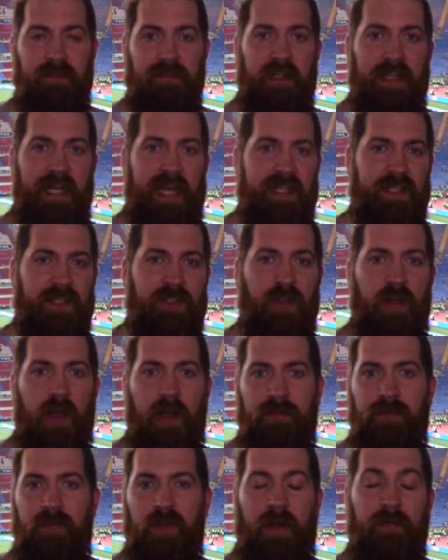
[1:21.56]
Lazio
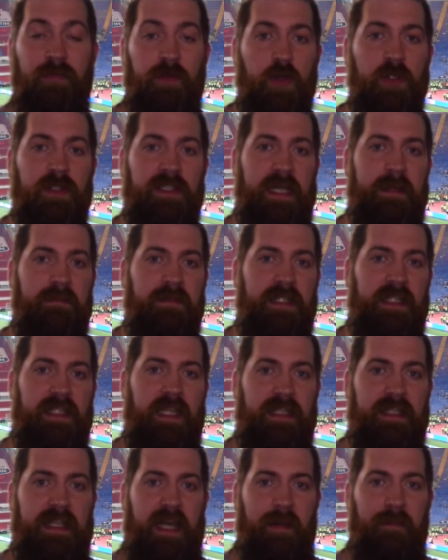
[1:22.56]
a, a few times they
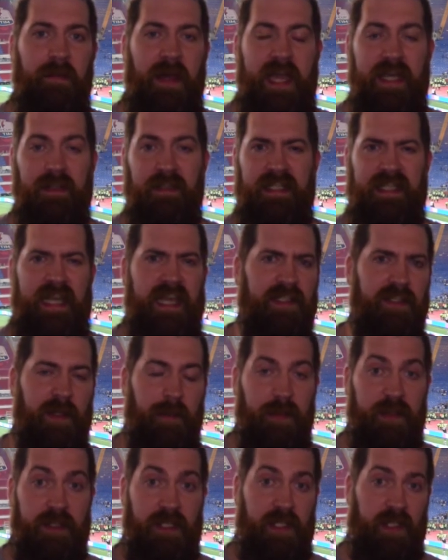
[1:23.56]
did get behind.
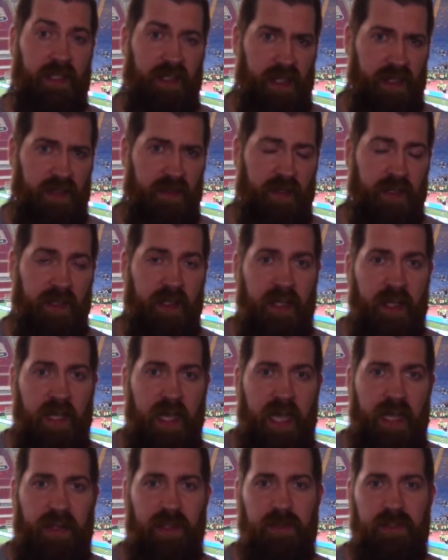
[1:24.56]
Keita particularly, the,
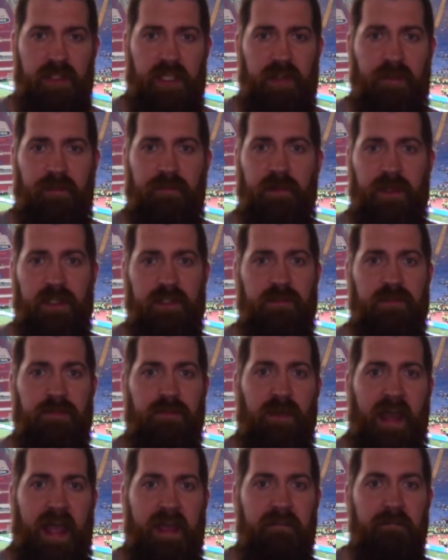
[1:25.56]
I think it was like the first
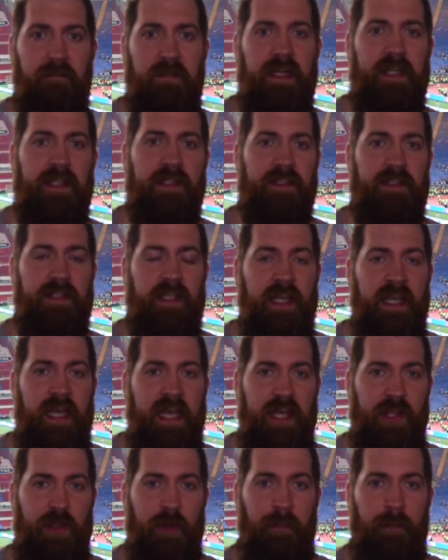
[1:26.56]
five minutes,
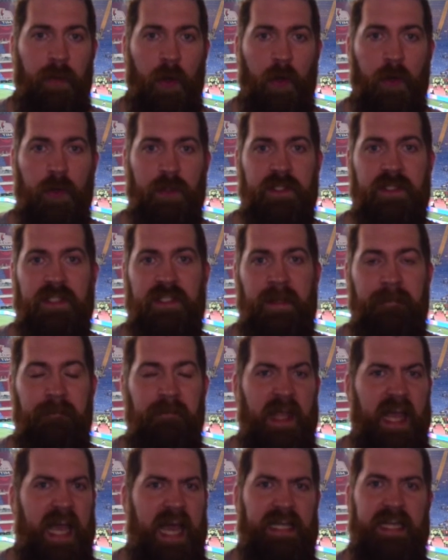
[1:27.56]
hit the post.
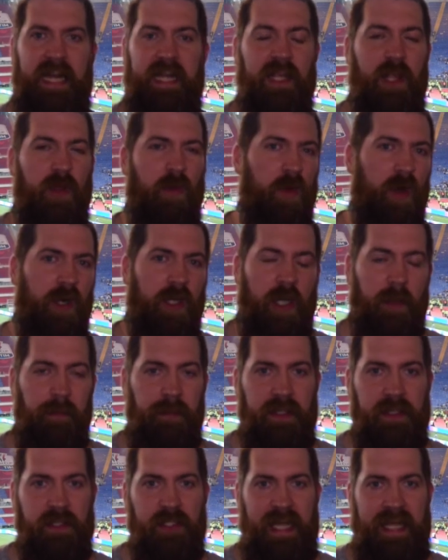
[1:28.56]
And then there were a
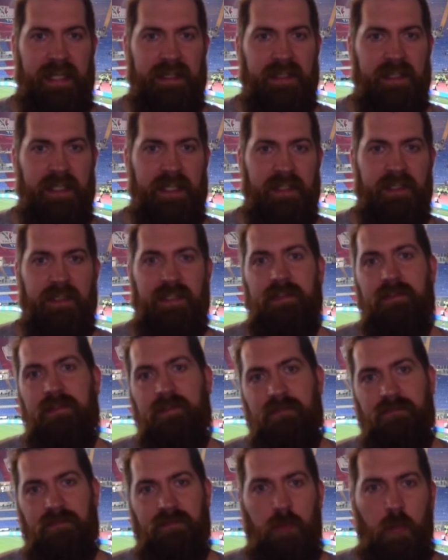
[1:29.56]
couple of chances
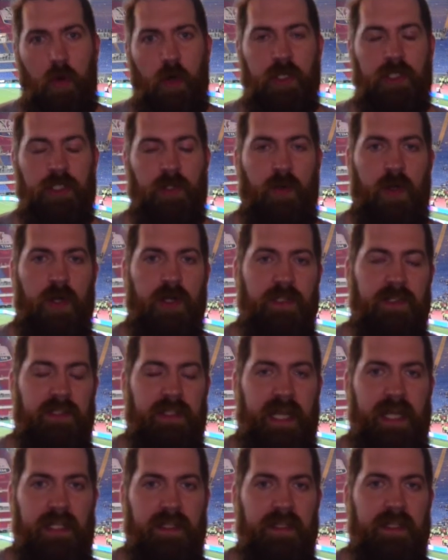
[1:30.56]
more towards
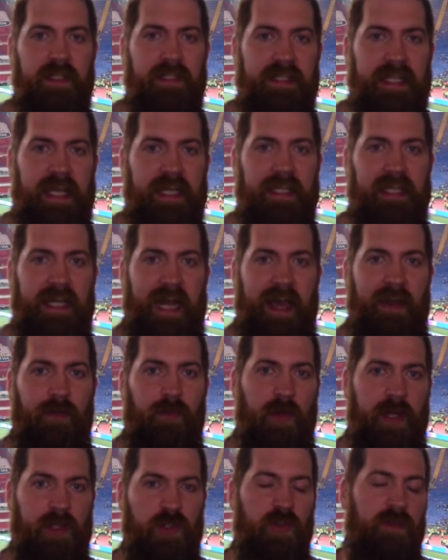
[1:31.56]
the end of the second
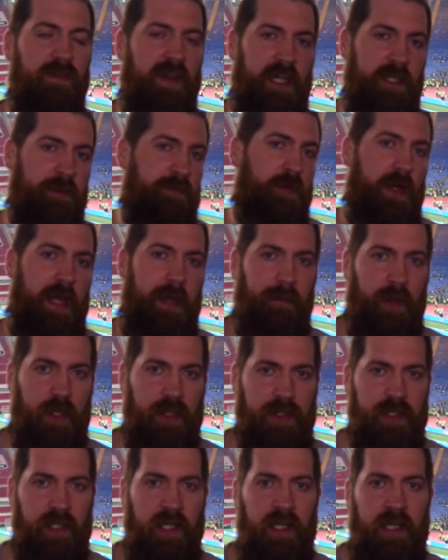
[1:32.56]
half when Juventus pretty
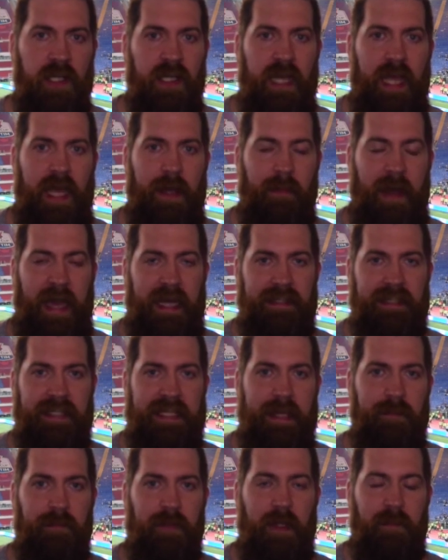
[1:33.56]
much um, had the
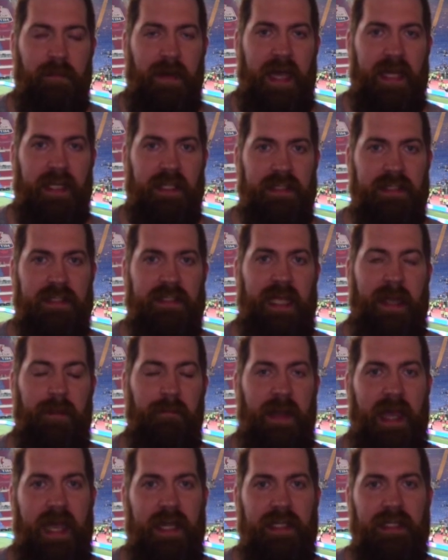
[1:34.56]
game in the bag and sat
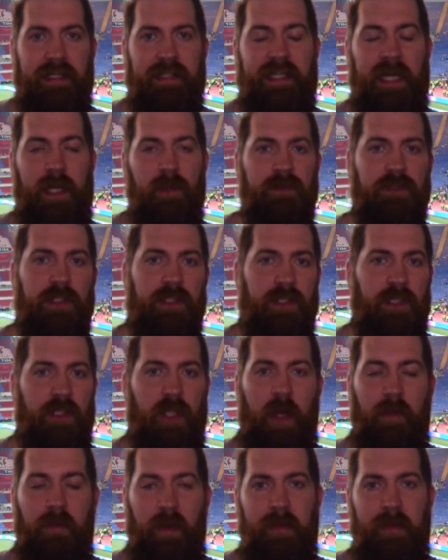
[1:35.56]
back and countered a lot.